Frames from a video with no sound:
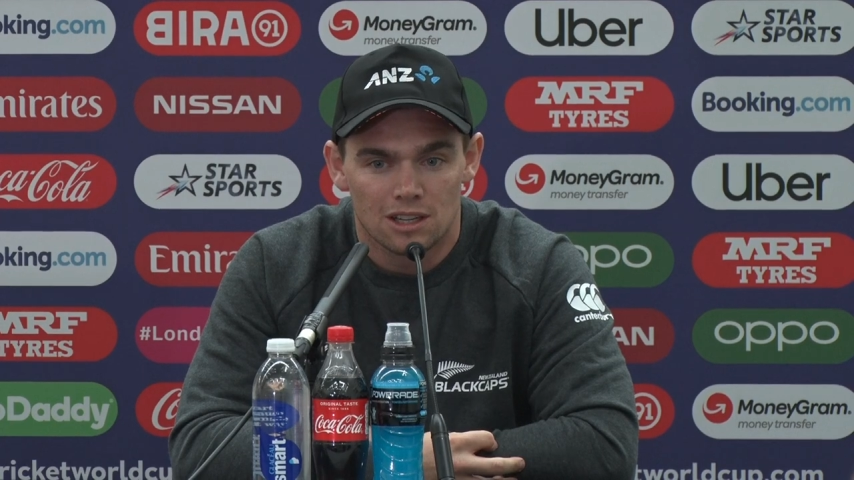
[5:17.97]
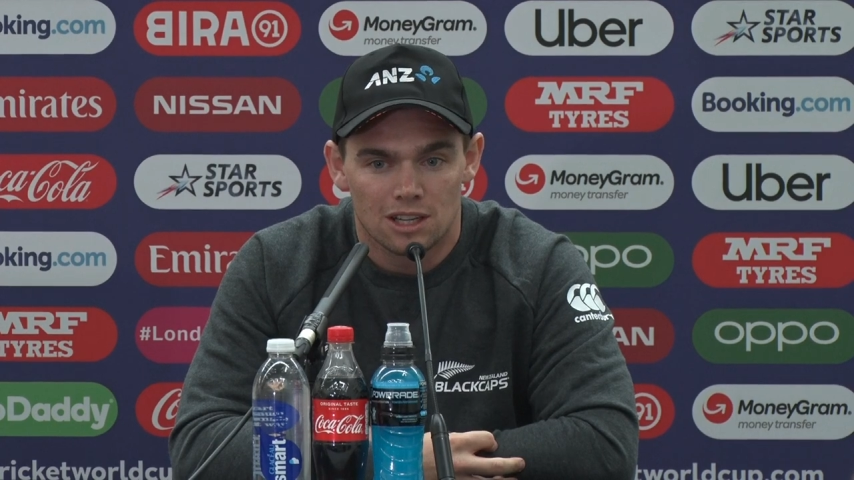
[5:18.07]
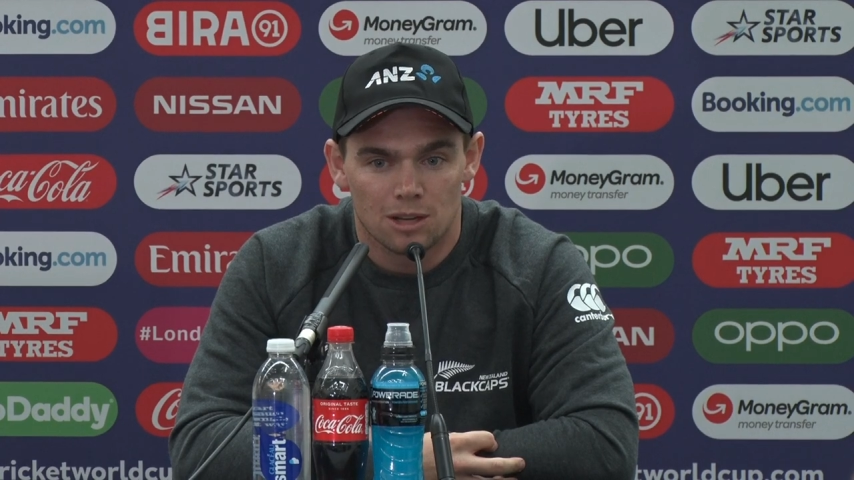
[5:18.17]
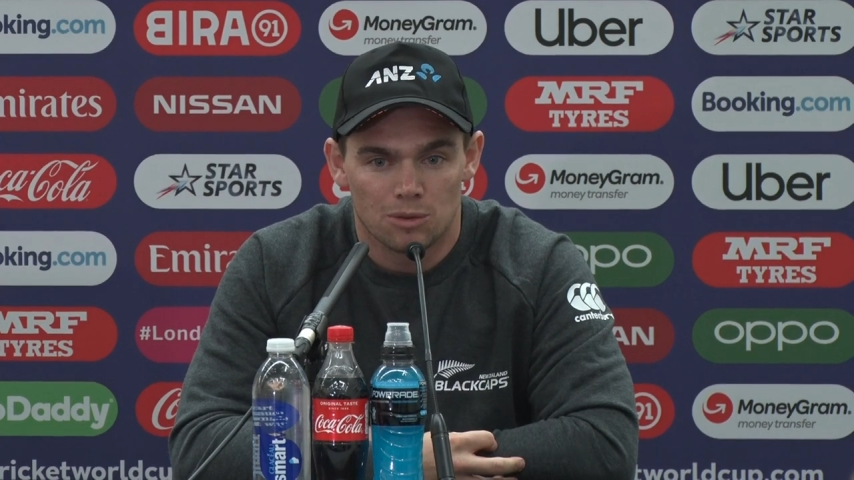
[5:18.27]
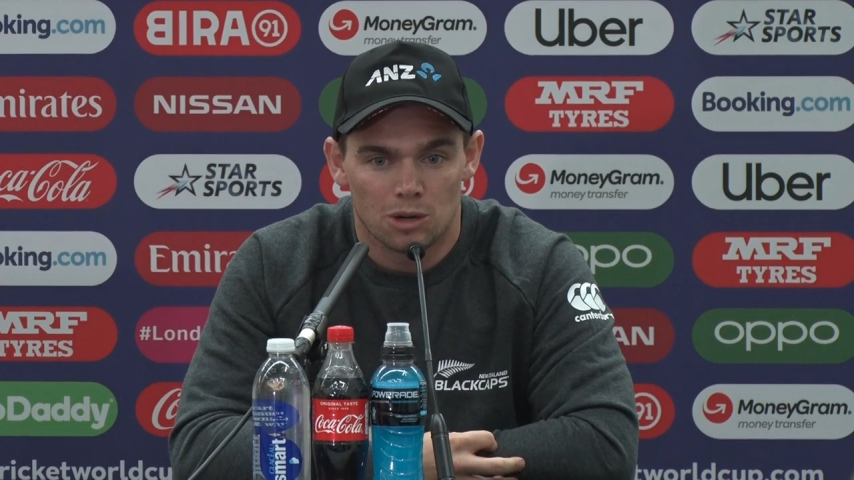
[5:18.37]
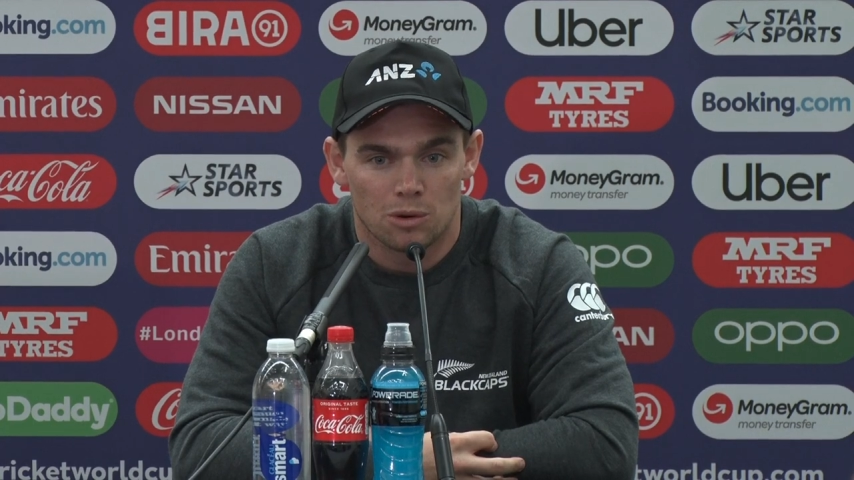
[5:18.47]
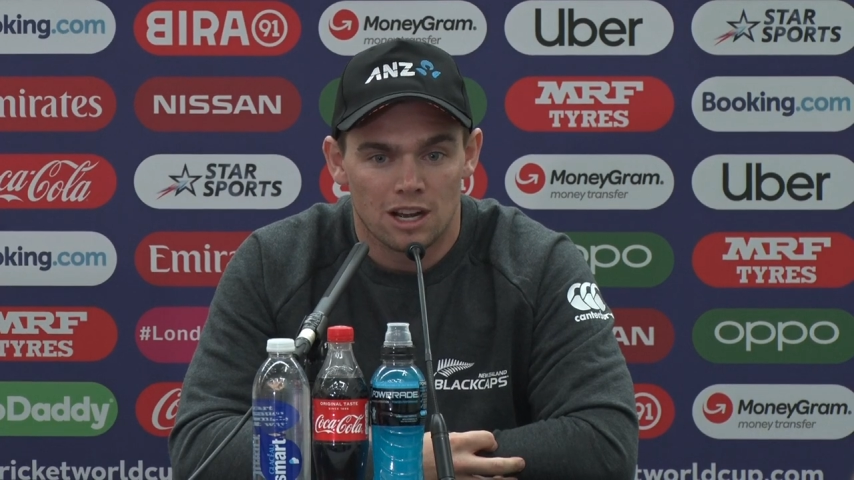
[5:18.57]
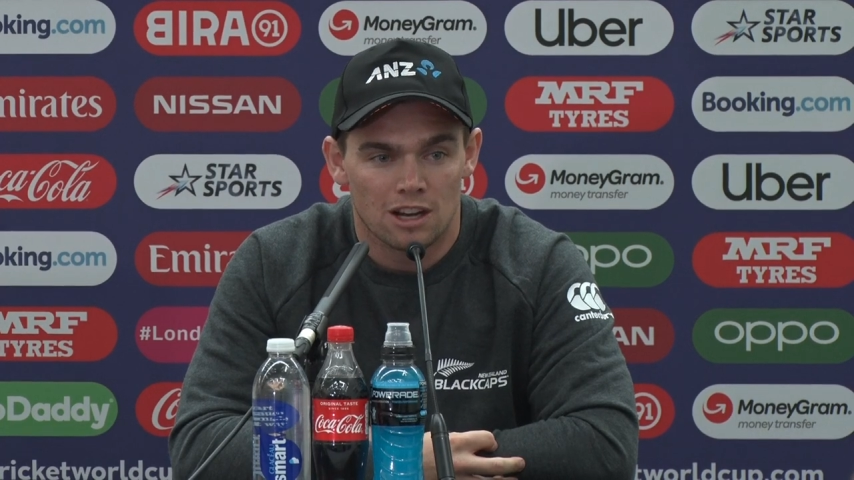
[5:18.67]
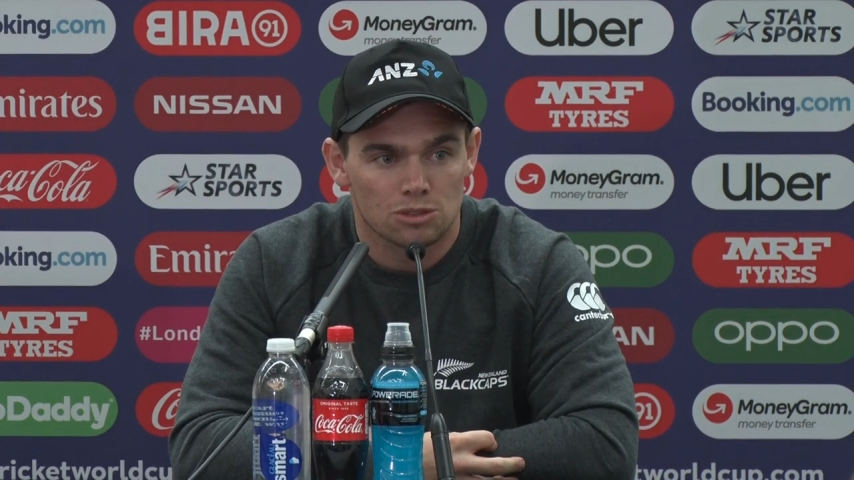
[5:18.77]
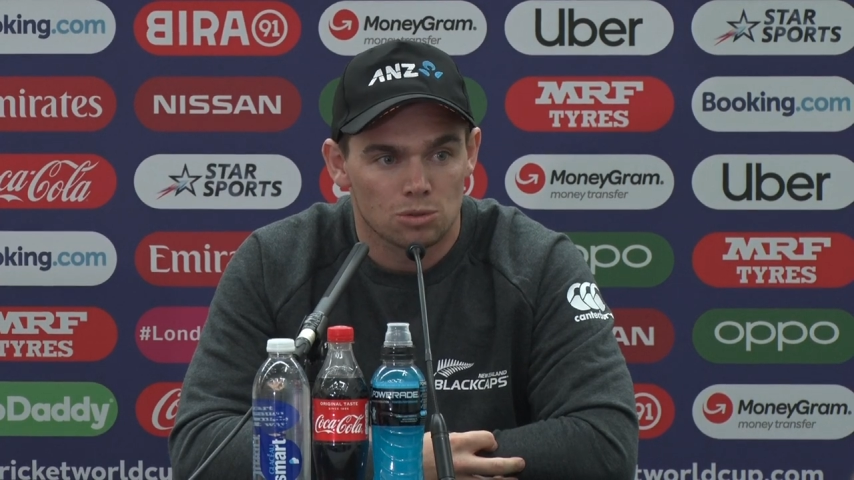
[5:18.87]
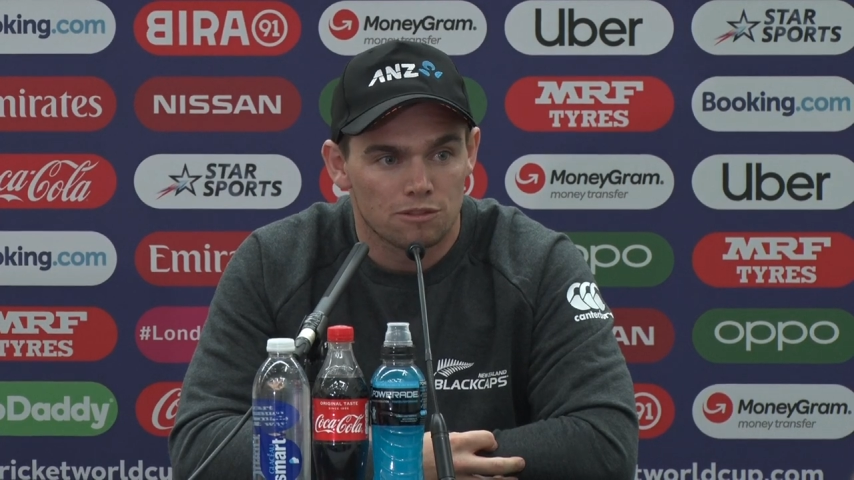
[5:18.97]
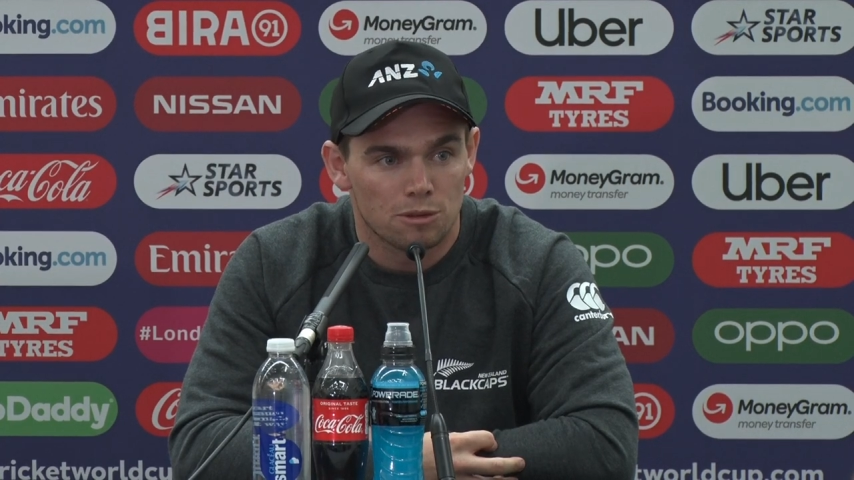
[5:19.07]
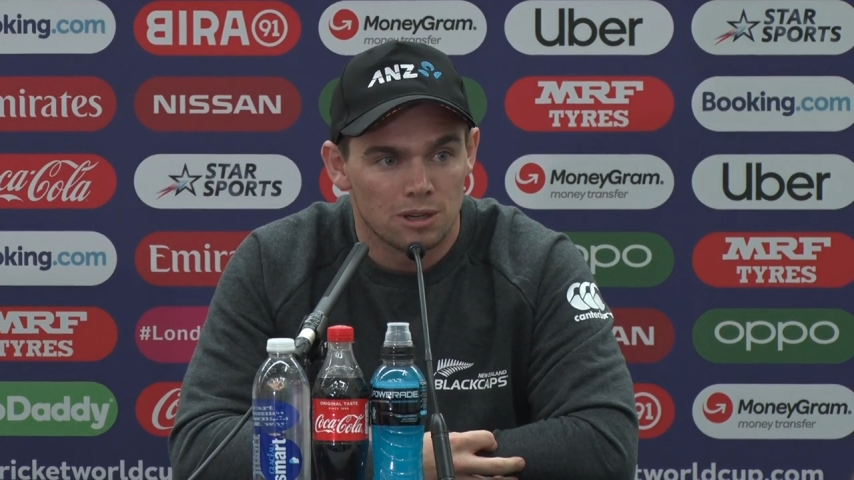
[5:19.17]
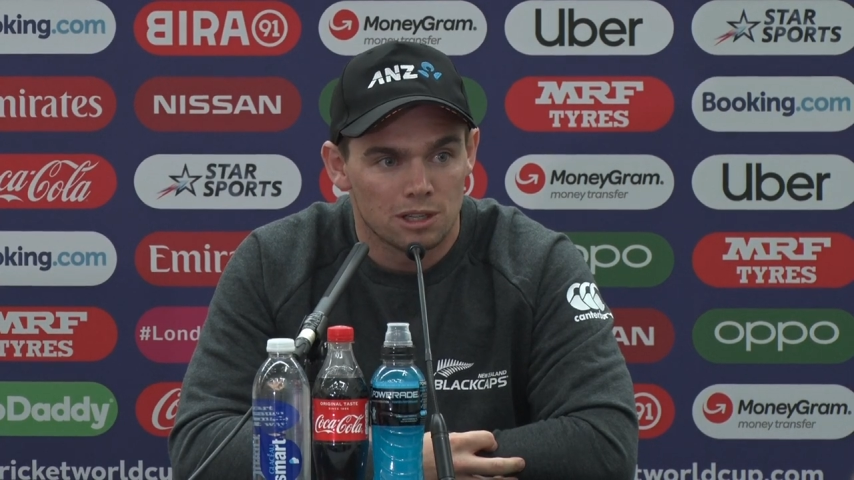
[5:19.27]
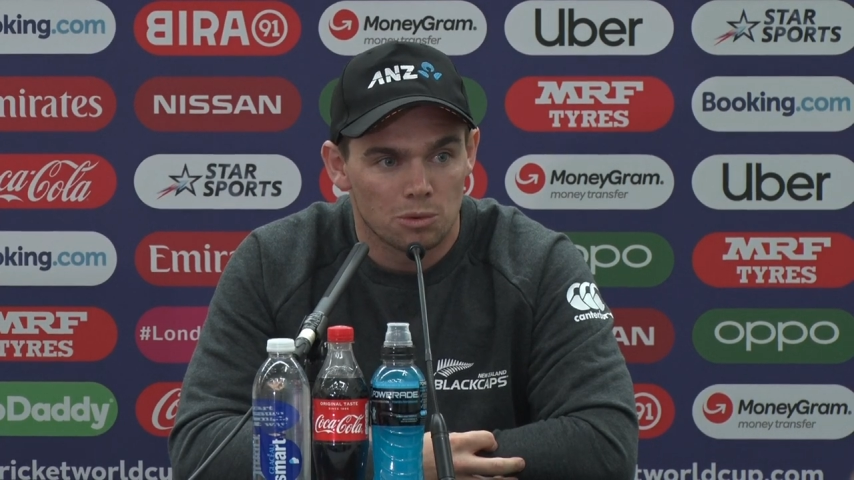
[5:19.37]
You know, we are sort of
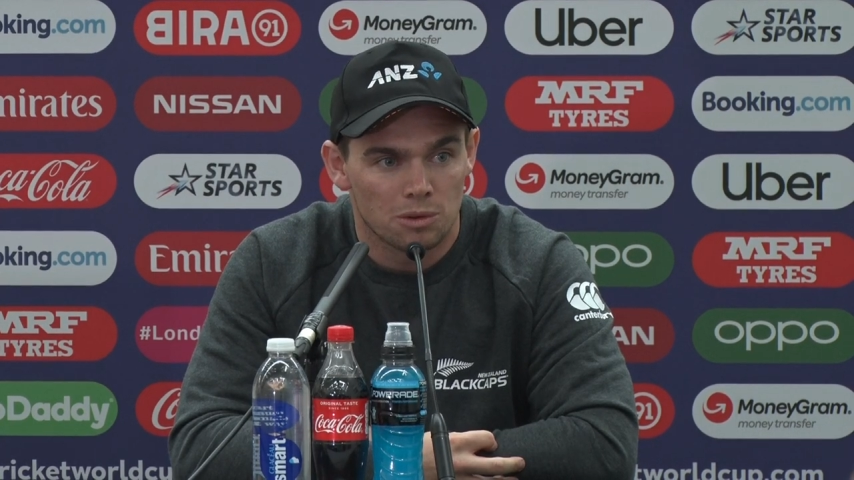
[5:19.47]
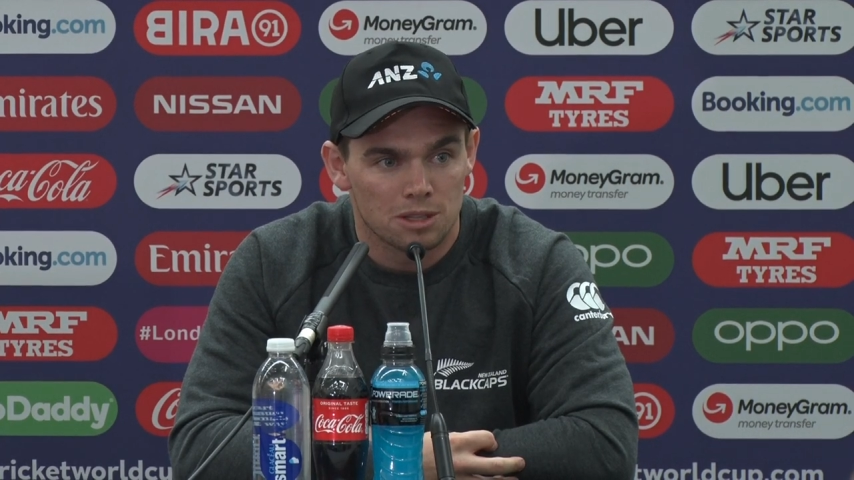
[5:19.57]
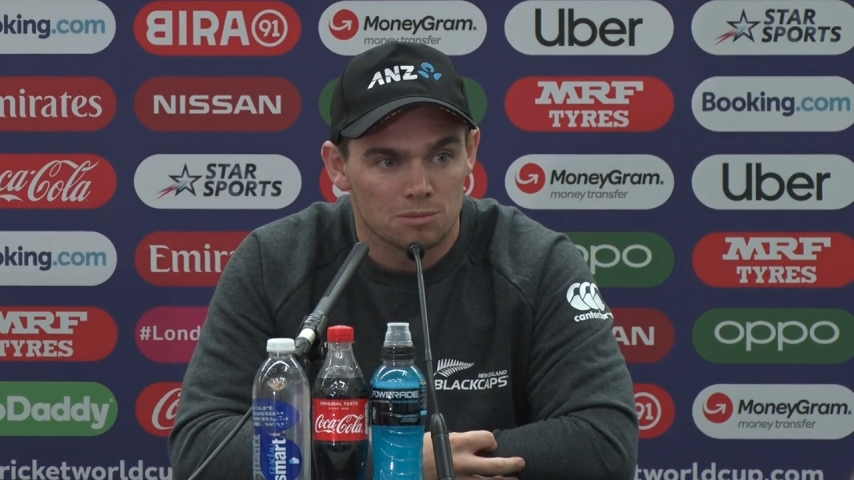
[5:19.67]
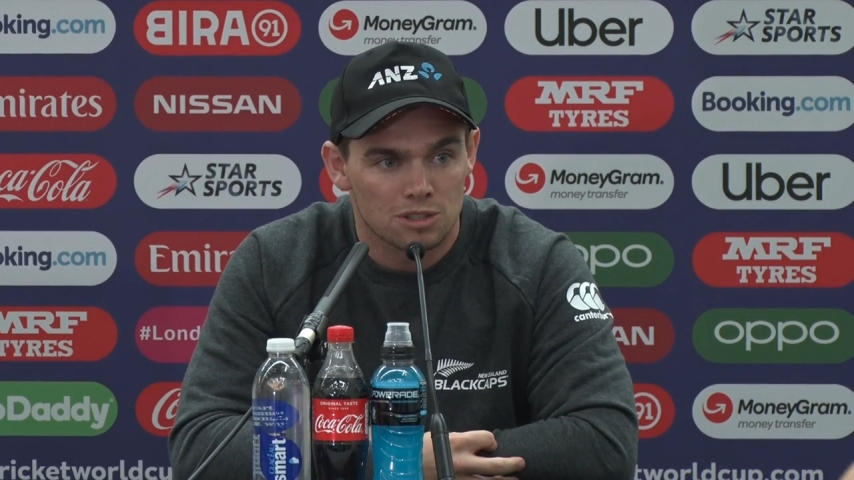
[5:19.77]
familiar with them.